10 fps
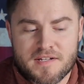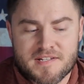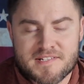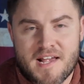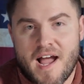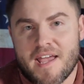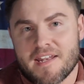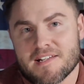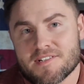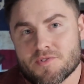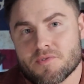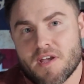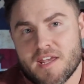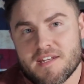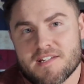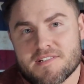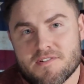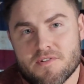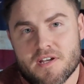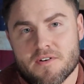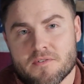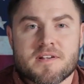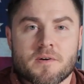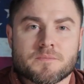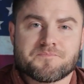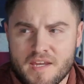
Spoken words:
design is through Inde Studio. So